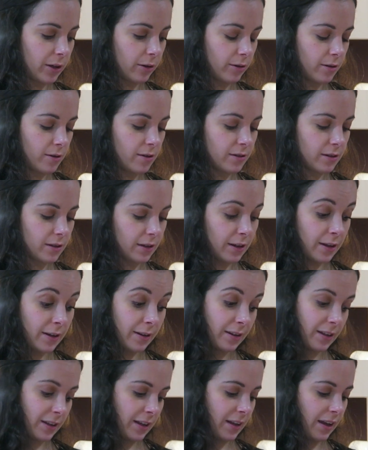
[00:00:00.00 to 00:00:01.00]
because
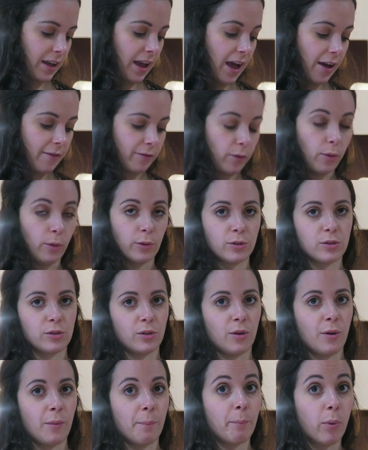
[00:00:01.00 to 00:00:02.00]
have
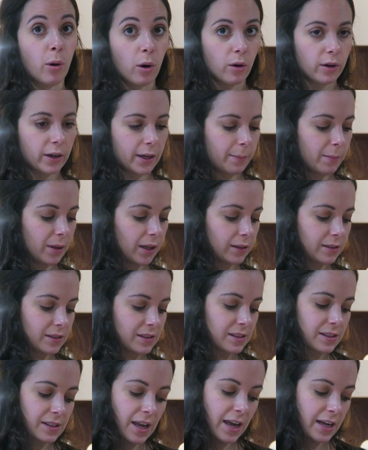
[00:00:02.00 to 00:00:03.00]
also pork meat
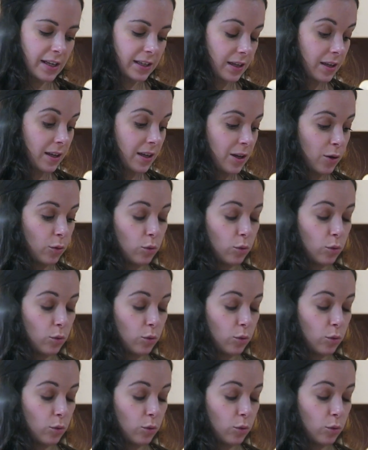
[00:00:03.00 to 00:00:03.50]
inside,